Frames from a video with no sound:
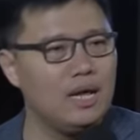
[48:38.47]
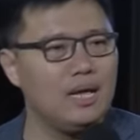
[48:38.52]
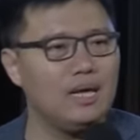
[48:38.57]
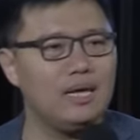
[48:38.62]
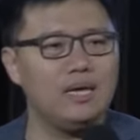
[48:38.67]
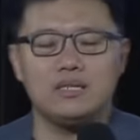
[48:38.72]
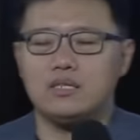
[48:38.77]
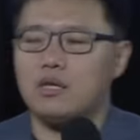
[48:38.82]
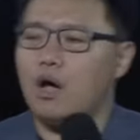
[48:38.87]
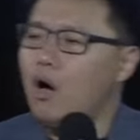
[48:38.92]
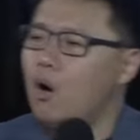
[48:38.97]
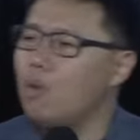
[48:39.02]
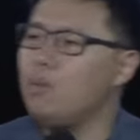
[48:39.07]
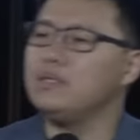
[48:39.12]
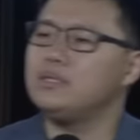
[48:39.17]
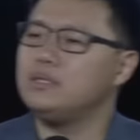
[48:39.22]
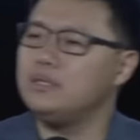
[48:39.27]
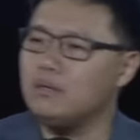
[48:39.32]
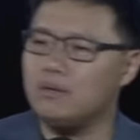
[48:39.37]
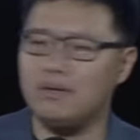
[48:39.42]
is
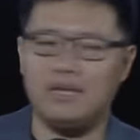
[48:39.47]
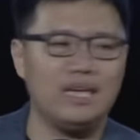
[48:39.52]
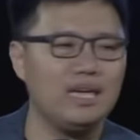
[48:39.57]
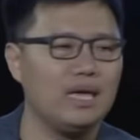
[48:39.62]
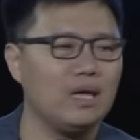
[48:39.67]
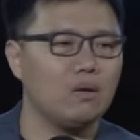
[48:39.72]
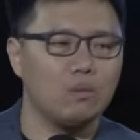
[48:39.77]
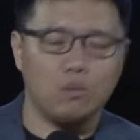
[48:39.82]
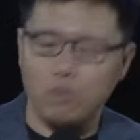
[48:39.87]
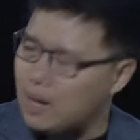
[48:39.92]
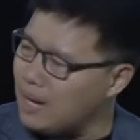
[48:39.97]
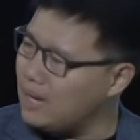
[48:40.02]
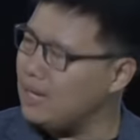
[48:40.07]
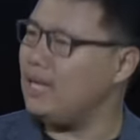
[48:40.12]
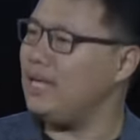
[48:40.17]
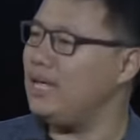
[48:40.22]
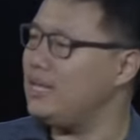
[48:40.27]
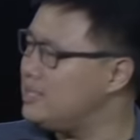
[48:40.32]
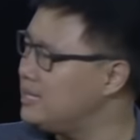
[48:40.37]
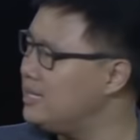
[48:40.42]
always looking at what
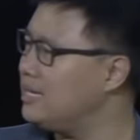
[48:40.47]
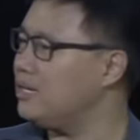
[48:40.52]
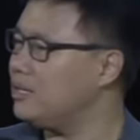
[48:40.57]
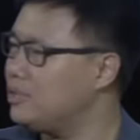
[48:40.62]
is it